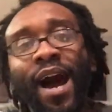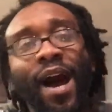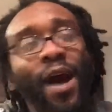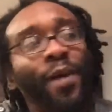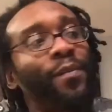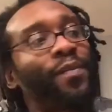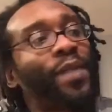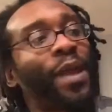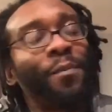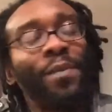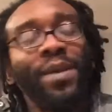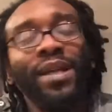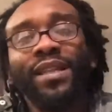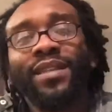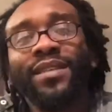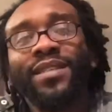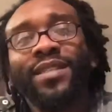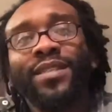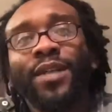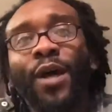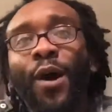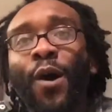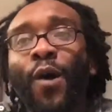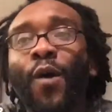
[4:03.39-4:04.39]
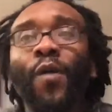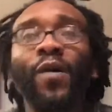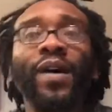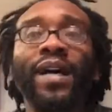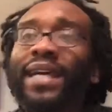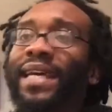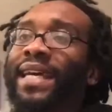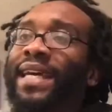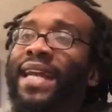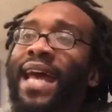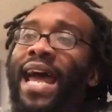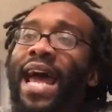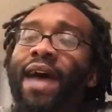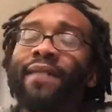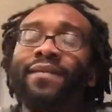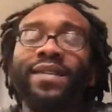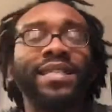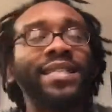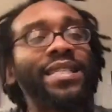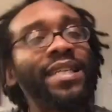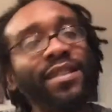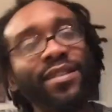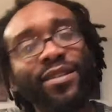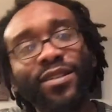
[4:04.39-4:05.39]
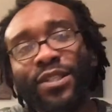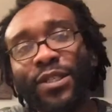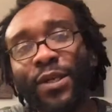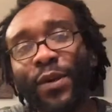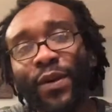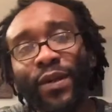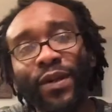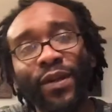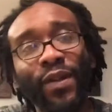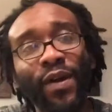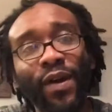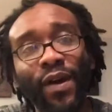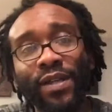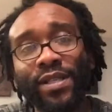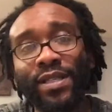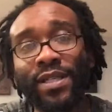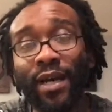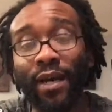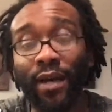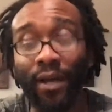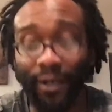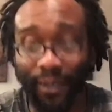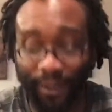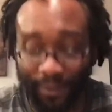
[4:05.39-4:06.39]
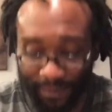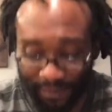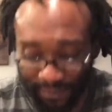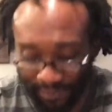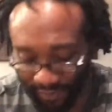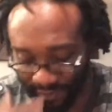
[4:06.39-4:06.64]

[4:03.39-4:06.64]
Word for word: Um, I mean, the show, again, I haven't seen the show in a long time